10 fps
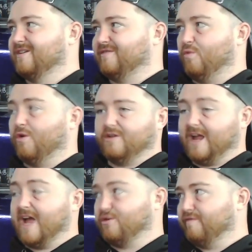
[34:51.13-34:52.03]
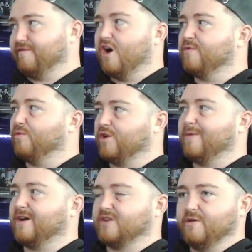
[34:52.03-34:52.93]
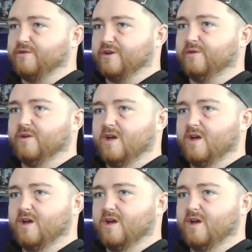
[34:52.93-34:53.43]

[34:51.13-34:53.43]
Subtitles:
for what, again, your environment, what you're about to go and do.